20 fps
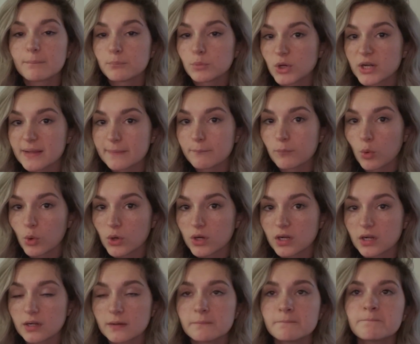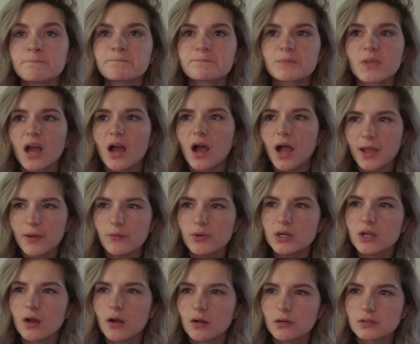pretty important. I
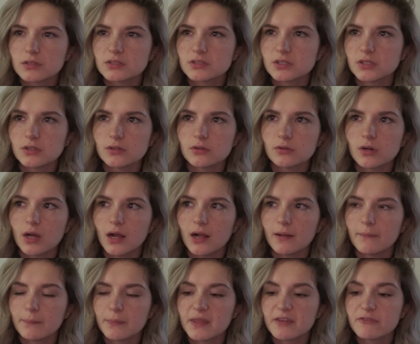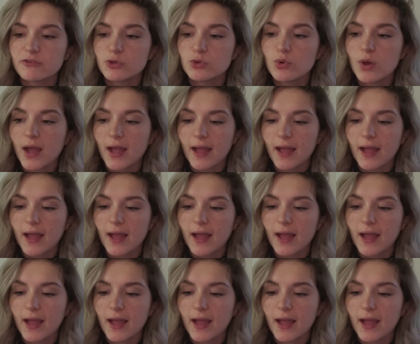would also, if you